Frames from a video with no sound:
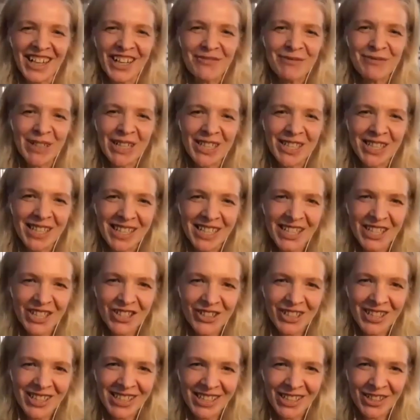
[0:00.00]
mean it's an
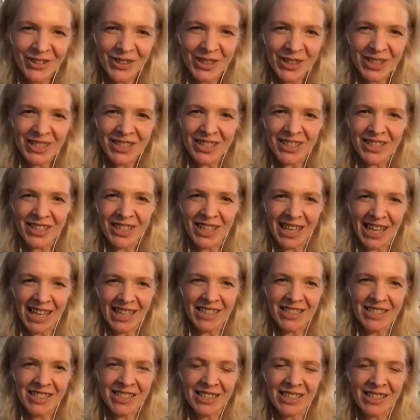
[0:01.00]
interesting question that
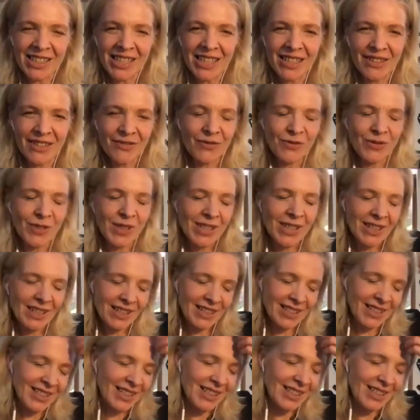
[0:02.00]
actually if we